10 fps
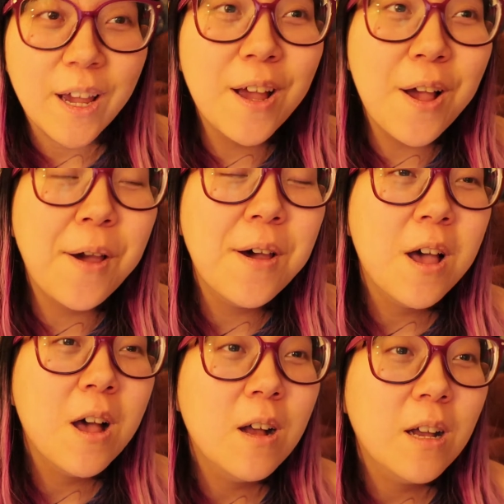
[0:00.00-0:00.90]

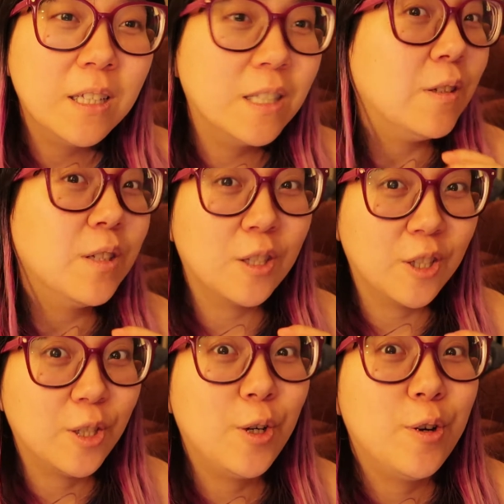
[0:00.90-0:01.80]
and it sounds like a
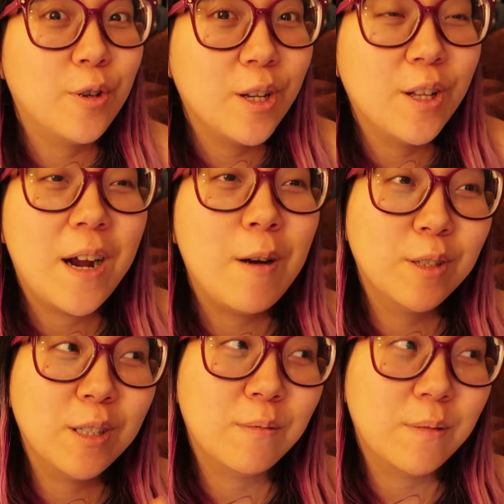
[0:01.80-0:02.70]
serial killer. I
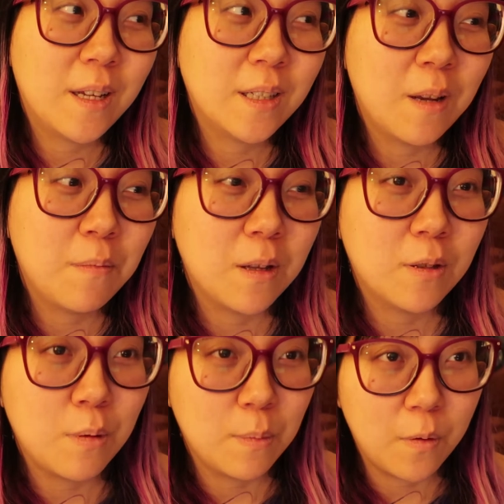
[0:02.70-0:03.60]
was just like saying my,
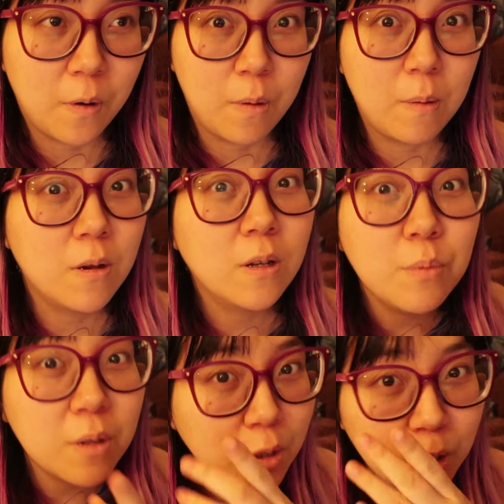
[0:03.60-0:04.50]
to my boyfriend, maybe it
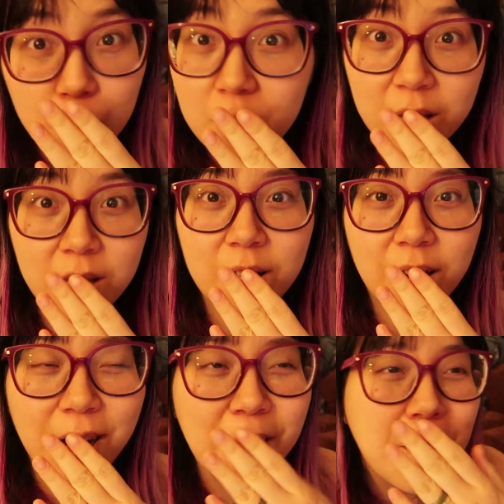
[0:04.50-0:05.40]
could be the Zodiac killer.